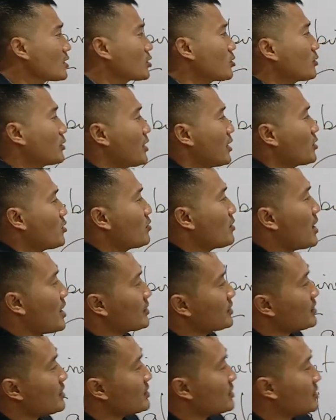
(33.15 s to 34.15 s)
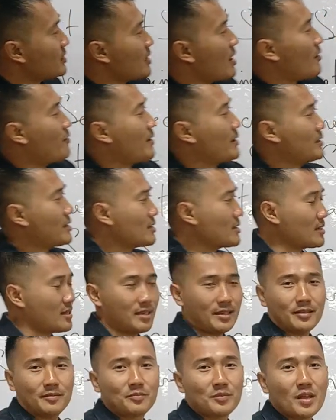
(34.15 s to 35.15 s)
So they are known as staff agency,